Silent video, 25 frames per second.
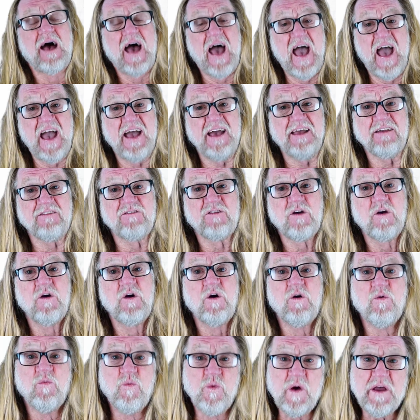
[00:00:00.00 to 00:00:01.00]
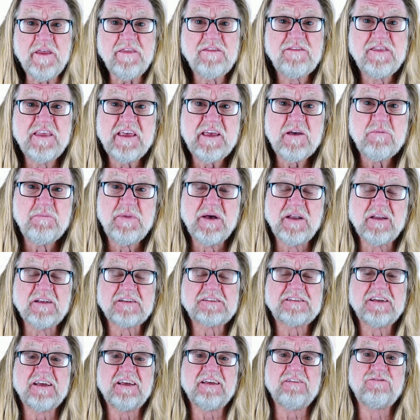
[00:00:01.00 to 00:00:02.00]
And with the
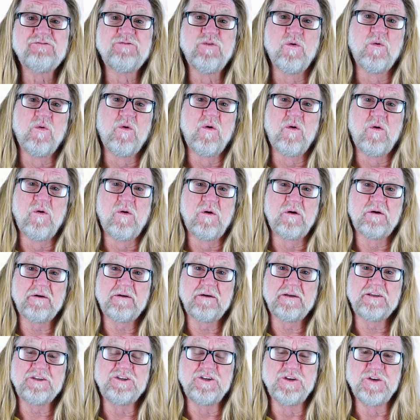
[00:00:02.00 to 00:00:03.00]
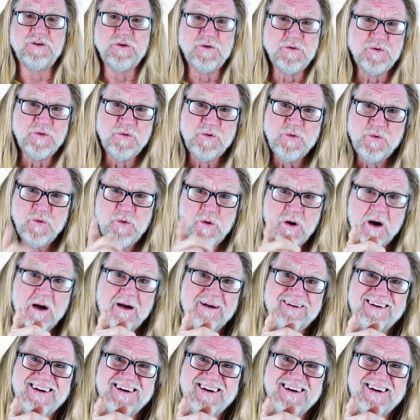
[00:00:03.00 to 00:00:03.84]
ability for you